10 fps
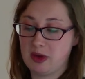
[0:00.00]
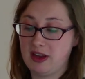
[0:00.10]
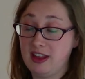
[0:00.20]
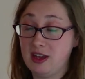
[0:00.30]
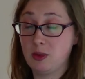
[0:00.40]
but I
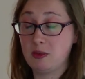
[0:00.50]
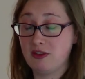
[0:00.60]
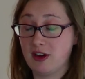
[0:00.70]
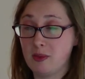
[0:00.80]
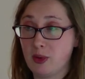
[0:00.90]
think it would be
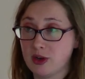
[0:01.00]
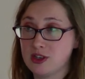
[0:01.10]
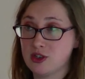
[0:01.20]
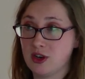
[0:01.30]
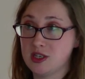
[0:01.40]
very
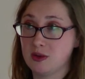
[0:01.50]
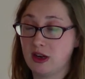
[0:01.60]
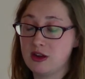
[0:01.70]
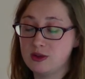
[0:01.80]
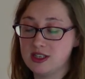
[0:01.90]
important to try to
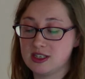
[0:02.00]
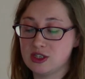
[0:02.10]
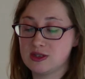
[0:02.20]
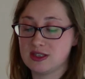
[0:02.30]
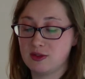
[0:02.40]
include these
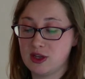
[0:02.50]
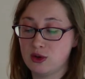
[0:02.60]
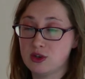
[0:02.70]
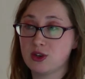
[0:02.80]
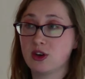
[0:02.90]
issues if we could,